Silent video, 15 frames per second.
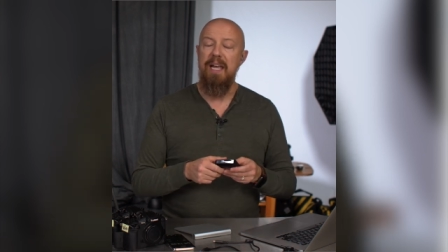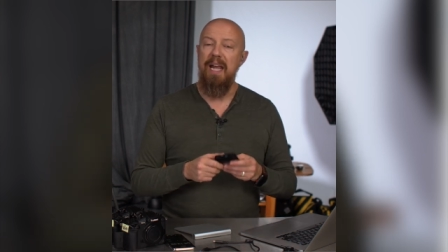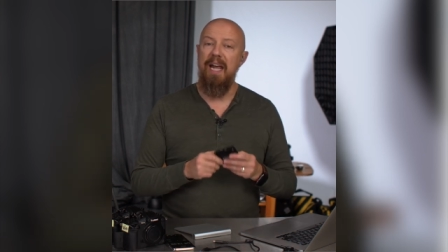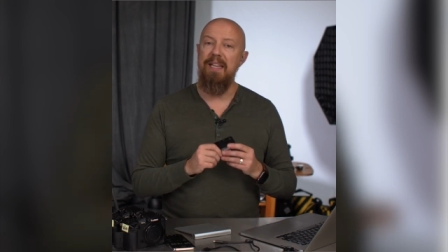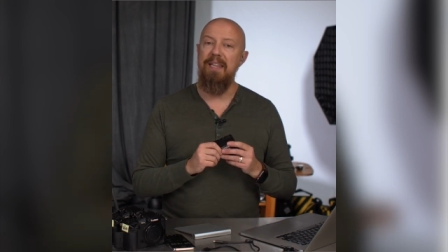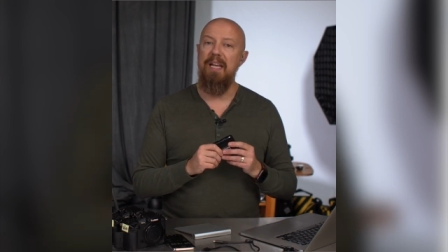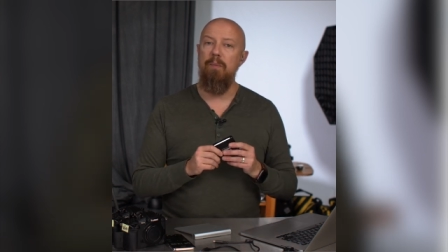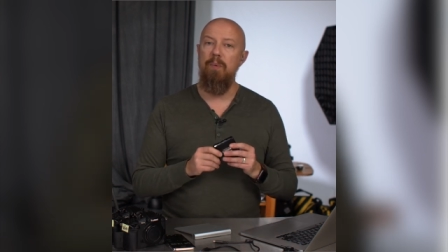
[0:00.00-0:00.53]

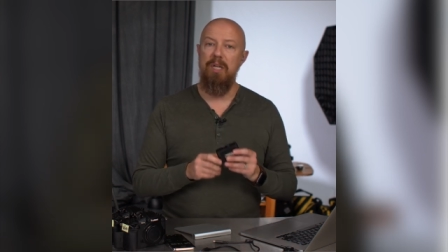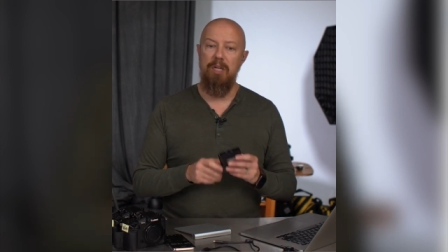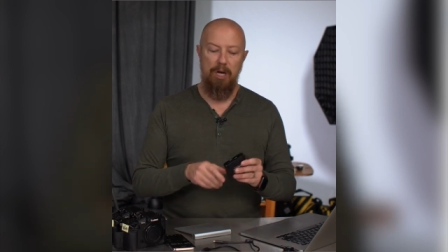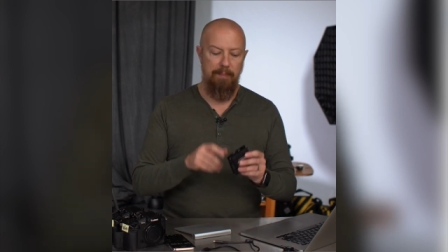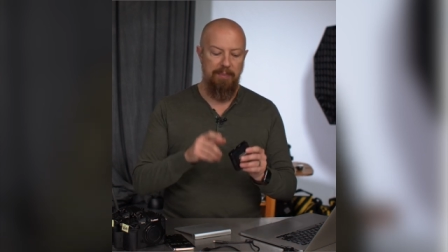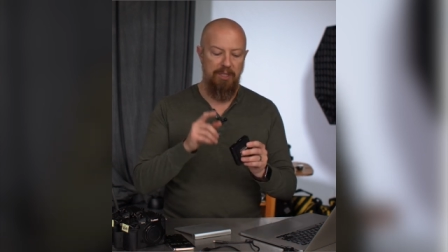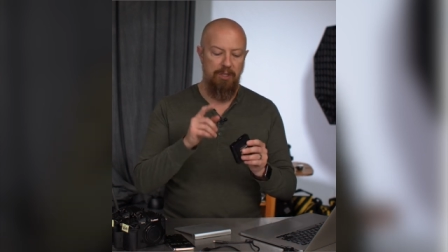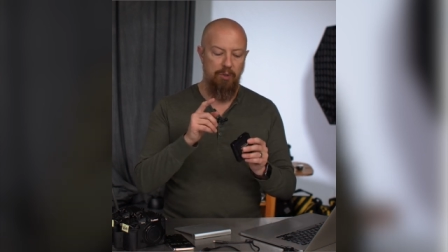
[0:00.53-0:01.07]
And then we
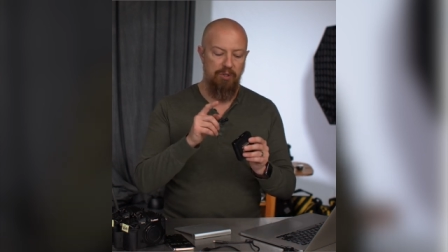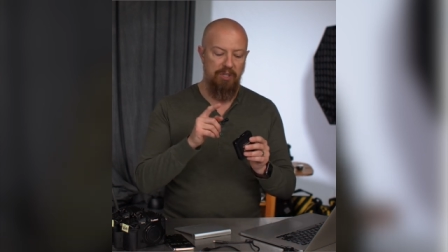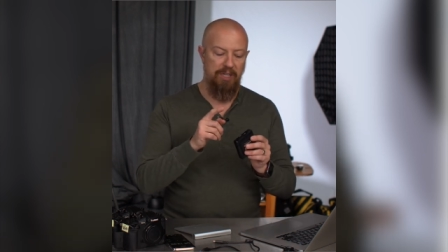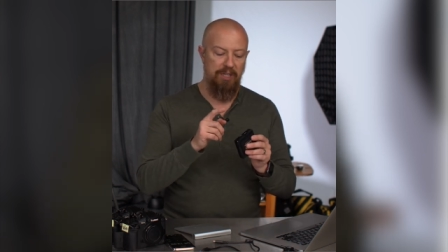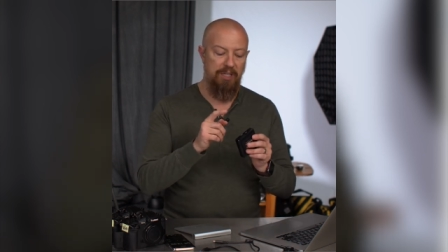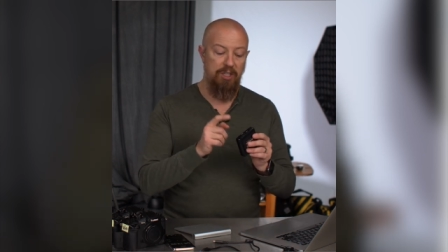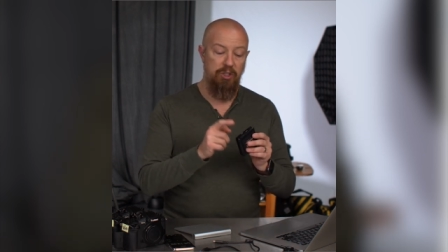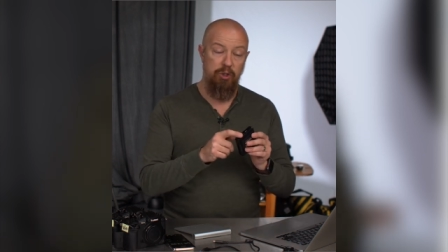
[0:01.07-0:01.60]
copied
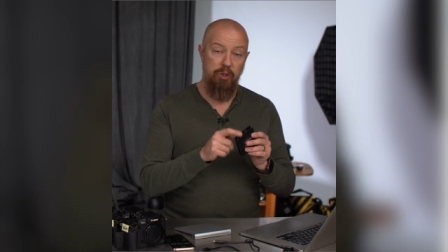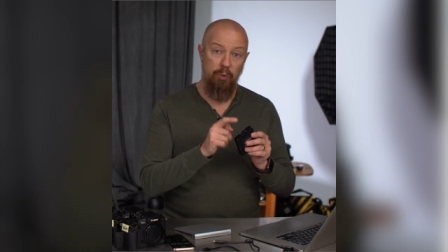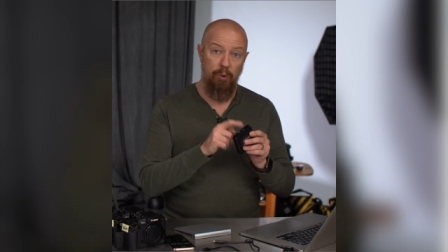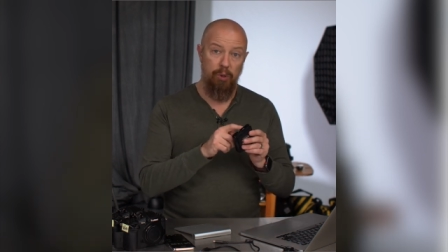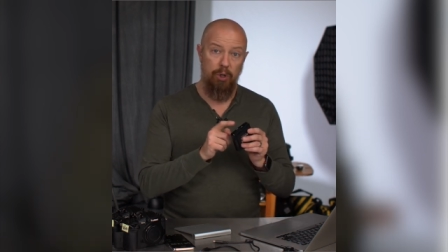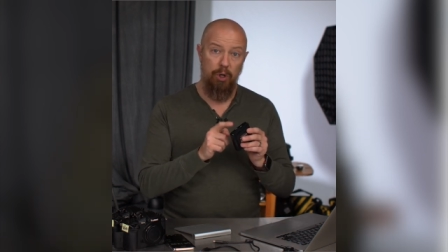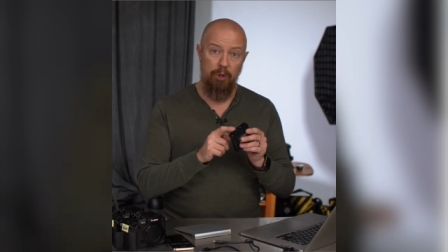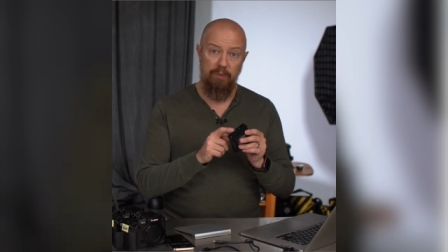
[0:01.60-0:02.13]
using the dual
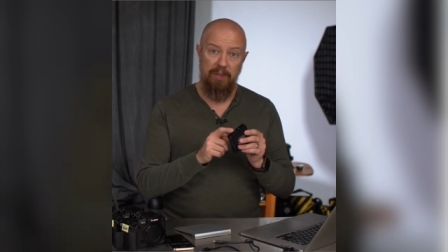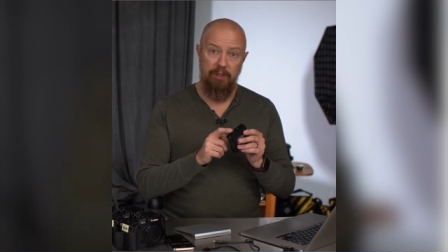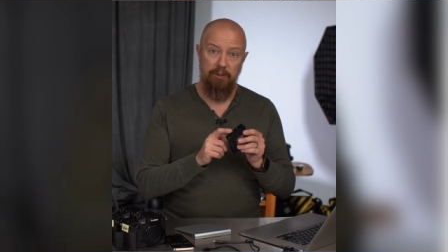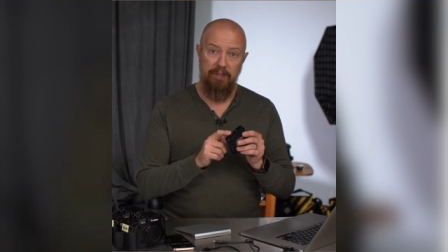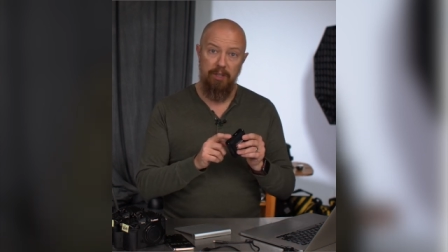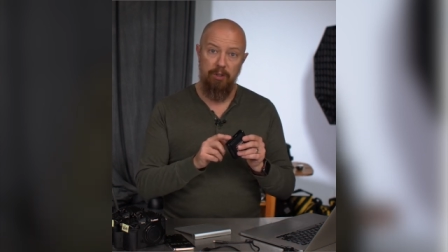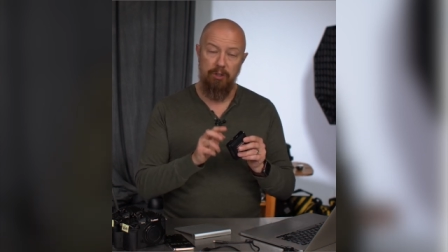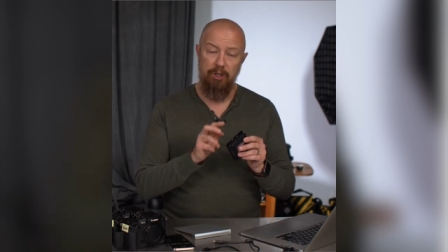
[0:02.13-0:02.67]
card reader here,